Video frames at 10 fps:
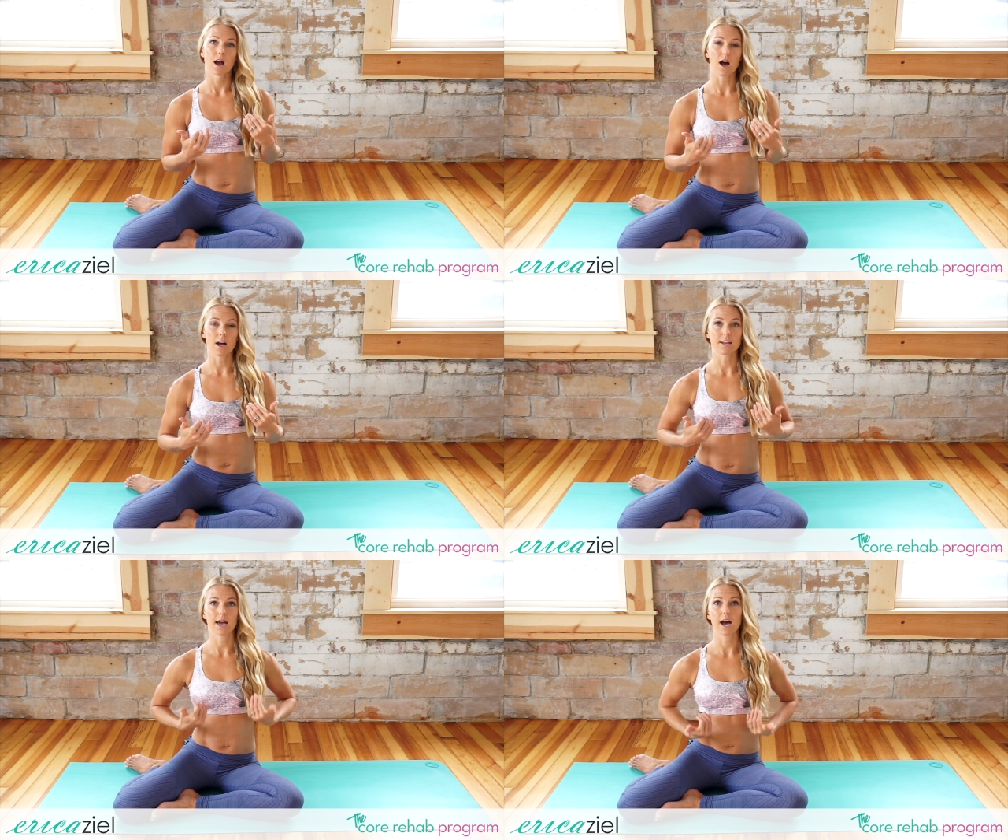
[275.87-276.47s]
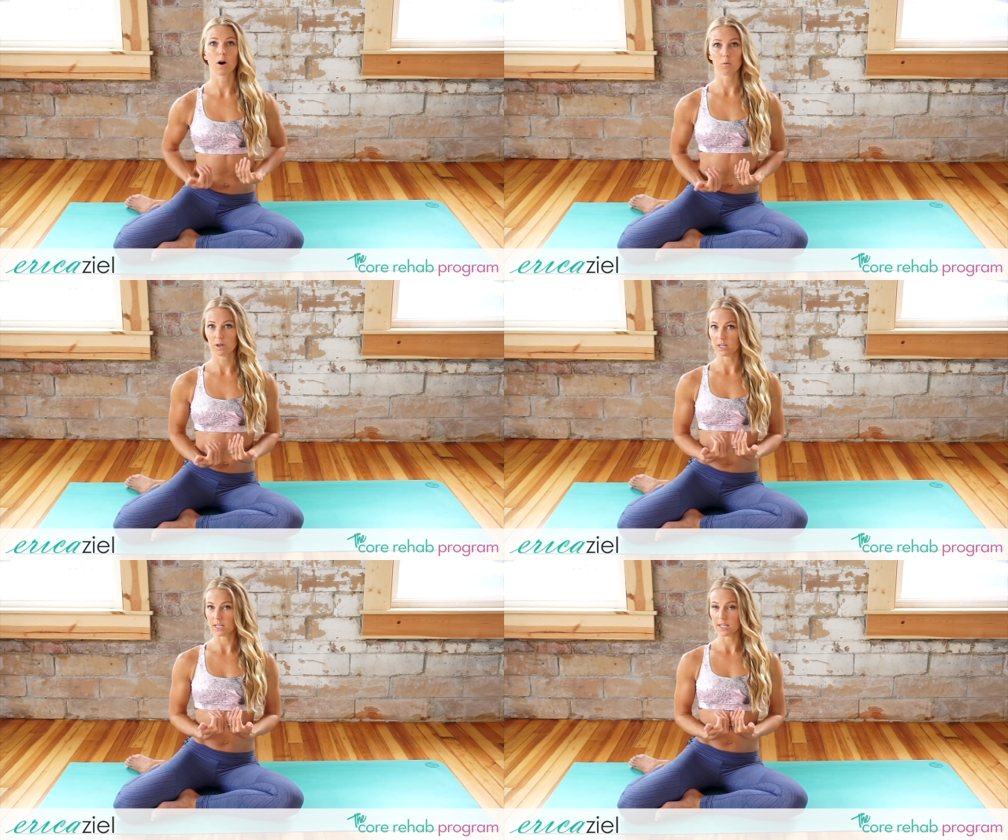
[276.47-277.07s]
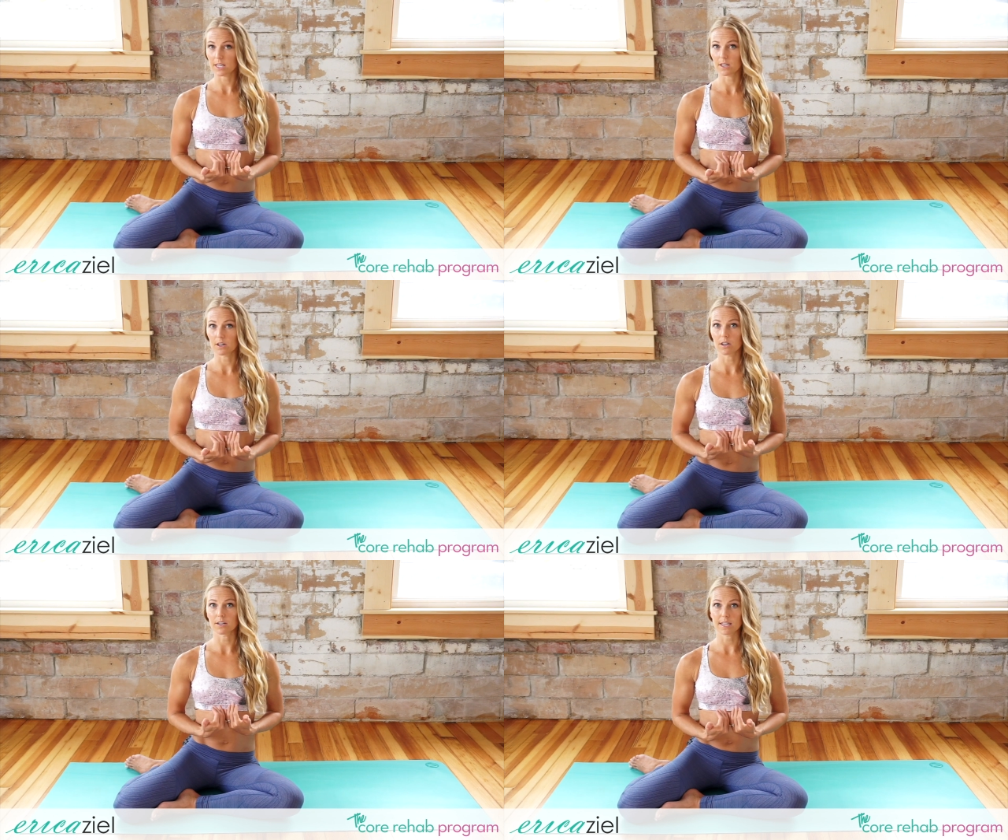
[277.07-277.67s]
on how we're going to heal
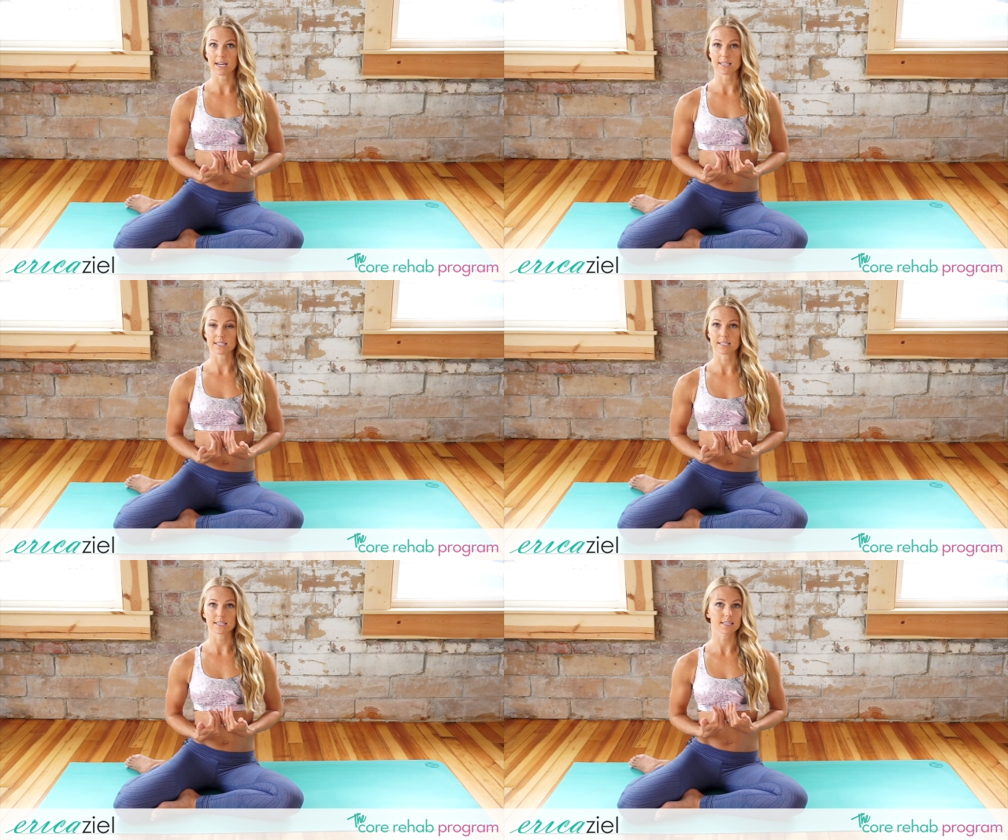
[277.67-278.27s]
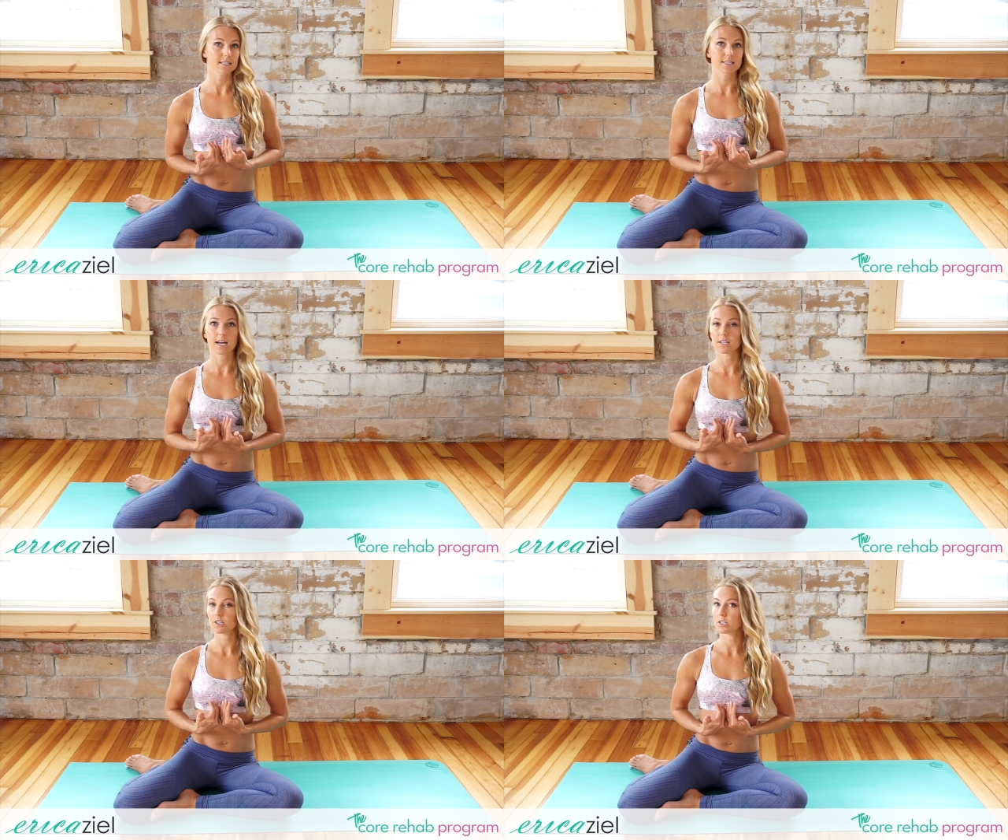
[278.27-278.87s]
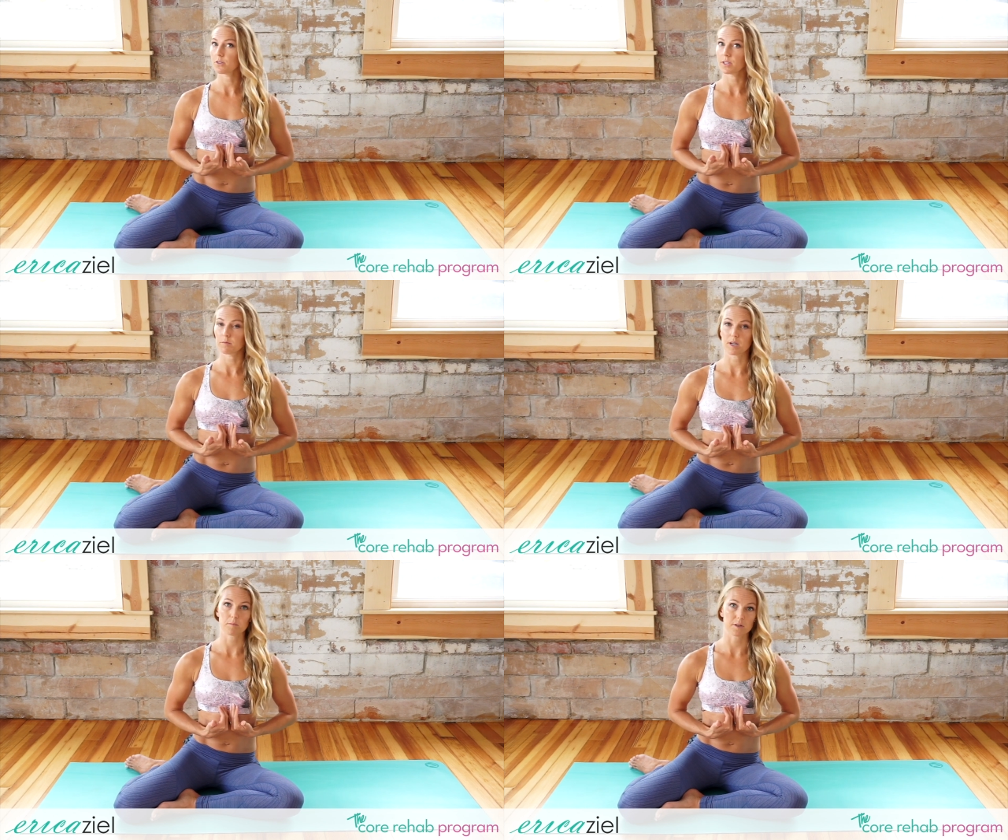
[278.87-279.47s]
our diastasis, and it's not just doing
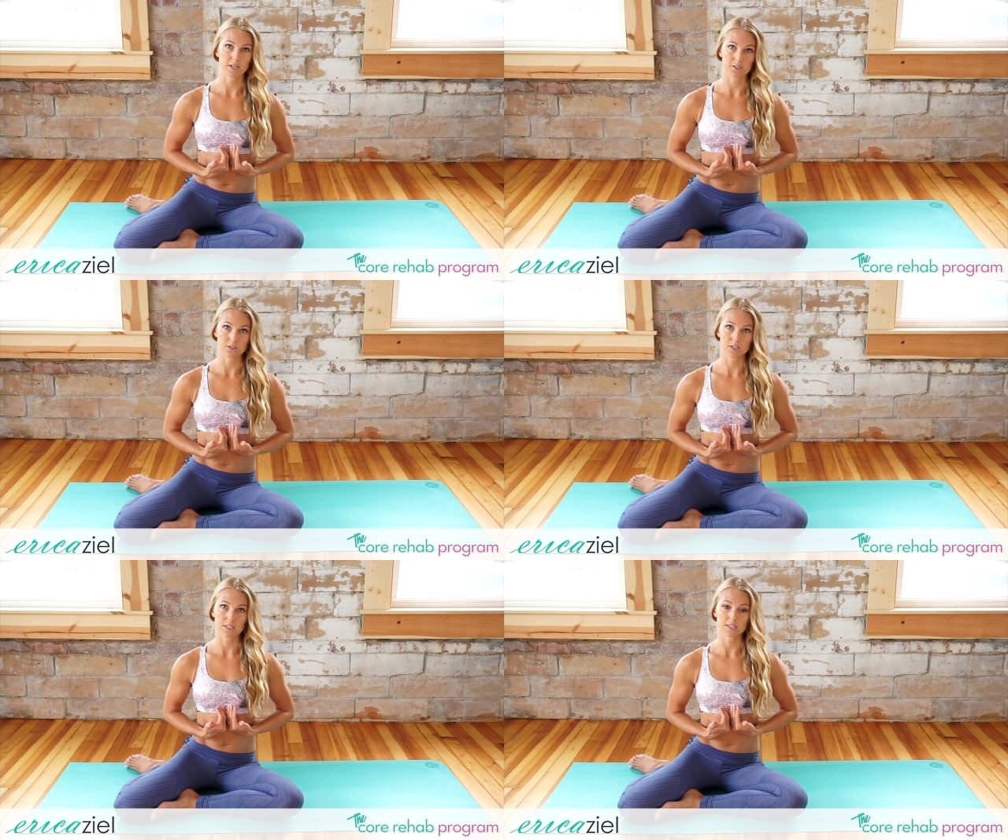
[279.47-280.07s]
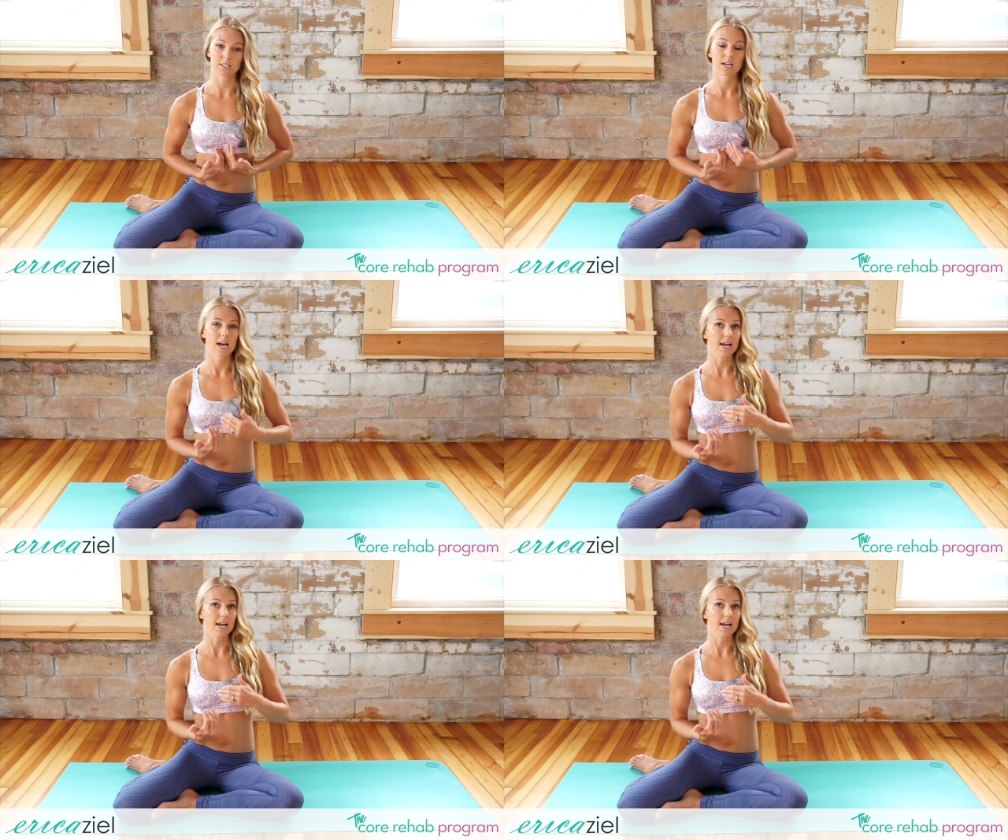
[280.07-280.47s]
abdominal exercises.